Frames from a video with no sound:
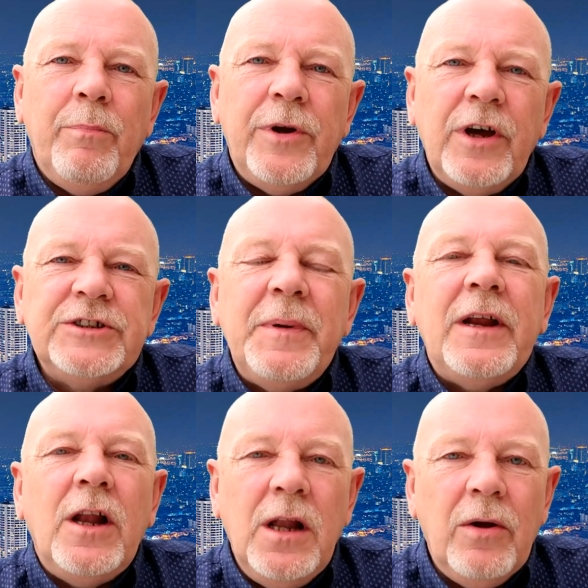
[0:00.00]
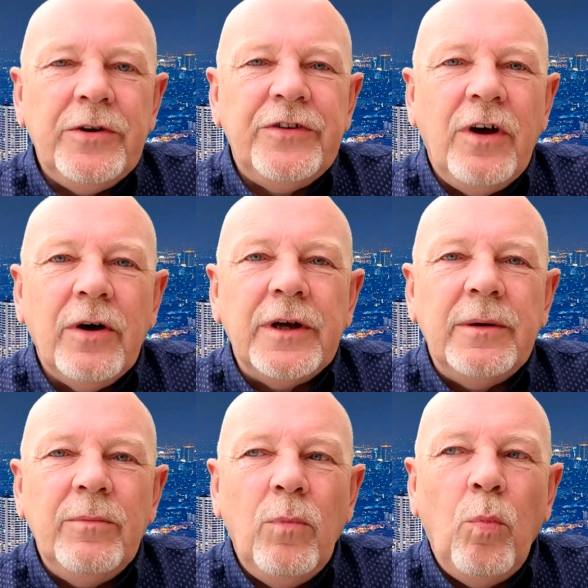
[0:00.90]
But I spent a lot of
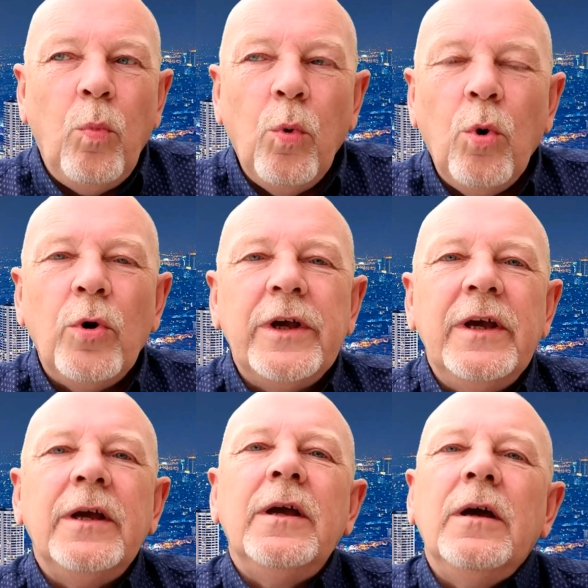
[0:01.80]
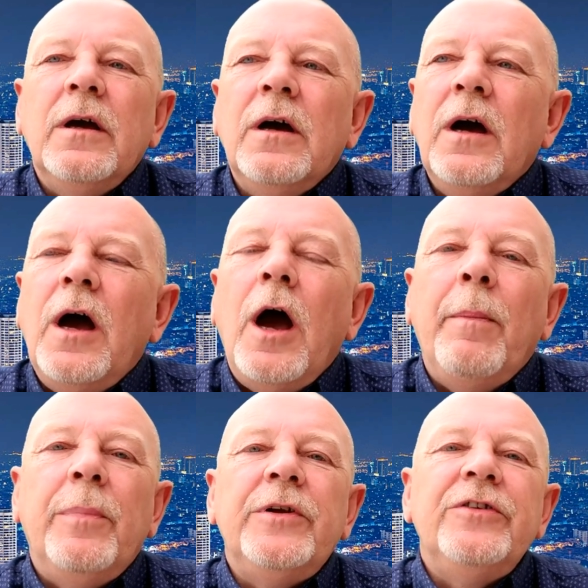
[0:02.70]
time walking
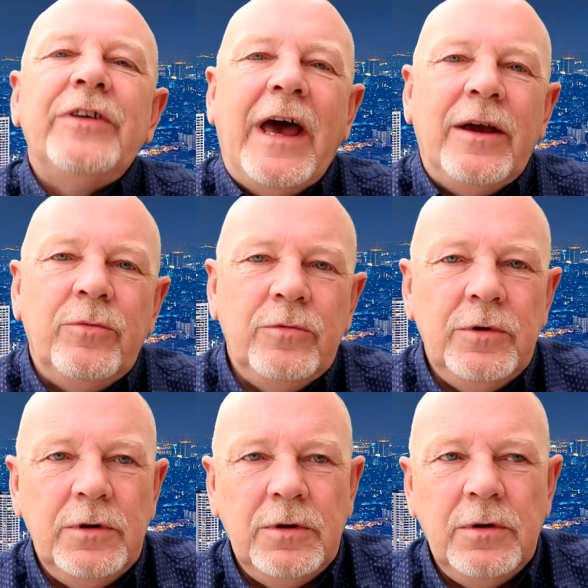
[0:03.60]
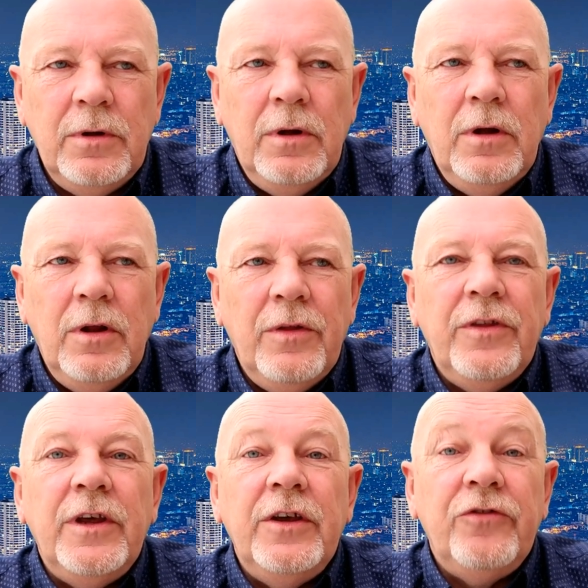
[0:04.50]
up and down
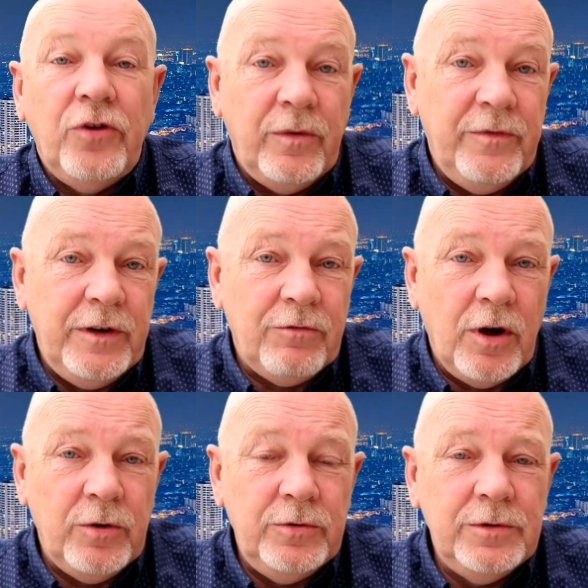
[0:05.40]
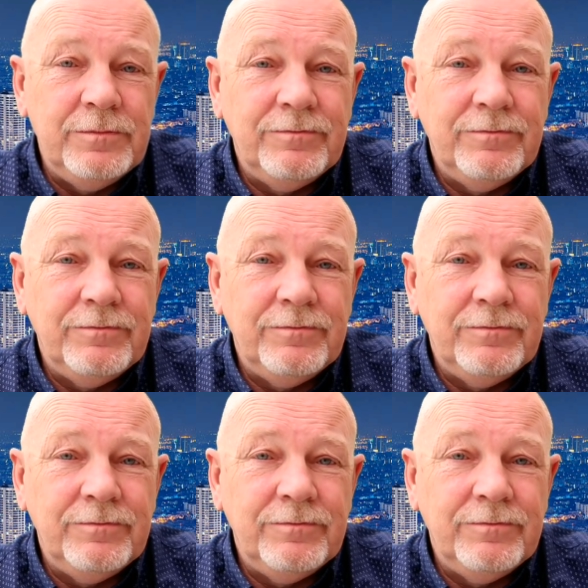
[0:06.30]
the Sukhumvit Road,